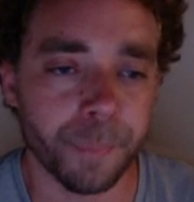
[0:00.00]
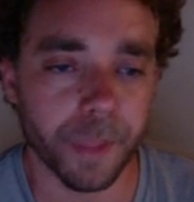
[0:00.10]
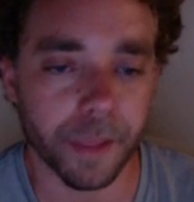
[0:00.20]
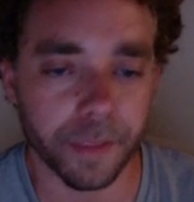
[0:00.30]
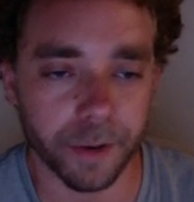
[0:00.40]

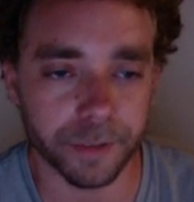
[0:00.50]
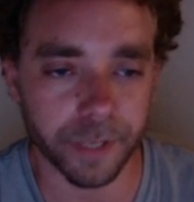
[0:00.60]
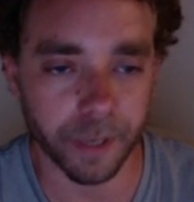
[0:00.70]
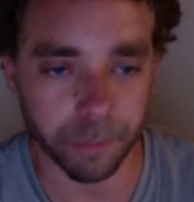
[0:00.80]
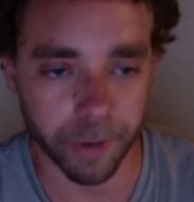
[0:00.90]
And that was
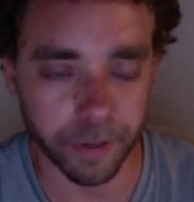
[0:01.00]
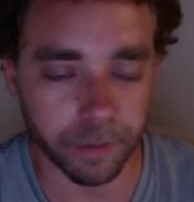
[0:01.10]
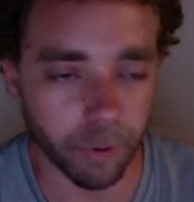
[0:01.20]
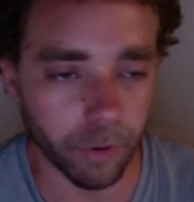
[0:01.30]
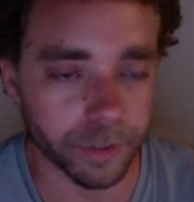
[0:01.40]
like a
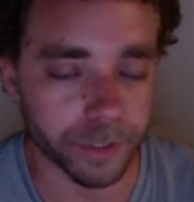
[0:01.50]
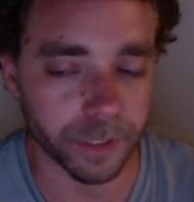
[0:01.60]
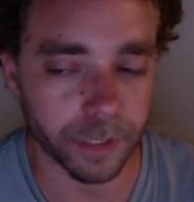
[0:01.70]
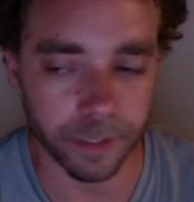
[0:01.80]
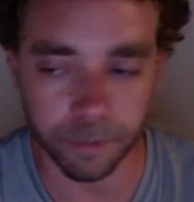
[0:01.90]
breaking ball, just
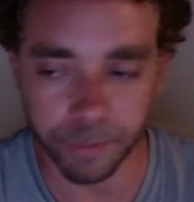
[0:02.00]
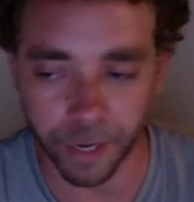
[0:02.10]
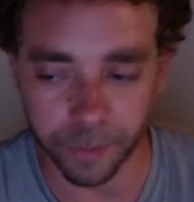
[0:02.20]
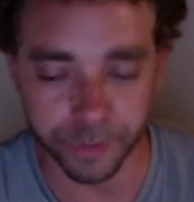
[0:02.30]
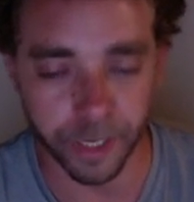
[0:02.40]
a little bit
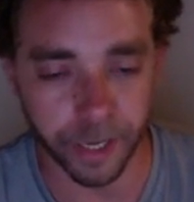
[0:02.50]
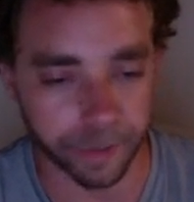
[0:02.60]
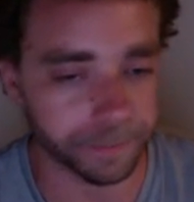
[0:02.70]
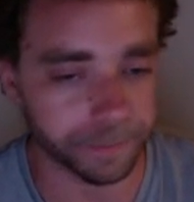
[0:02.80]
outside.